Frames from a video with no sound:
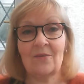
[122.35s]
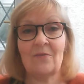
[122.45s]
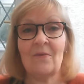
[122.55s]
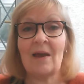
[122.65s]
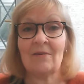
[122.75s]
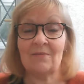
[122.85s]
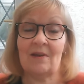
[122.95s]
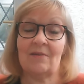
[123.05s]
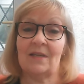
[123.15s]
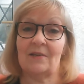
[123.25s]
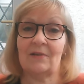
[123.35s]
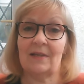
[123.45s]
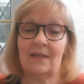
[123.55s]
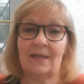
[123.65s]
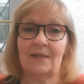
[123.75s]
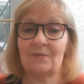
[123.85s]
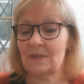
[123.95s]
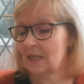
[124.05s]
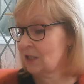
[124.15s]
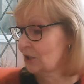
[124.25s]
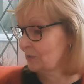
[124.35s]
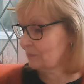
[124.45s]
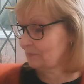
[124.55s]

are very, very near, nearly finished.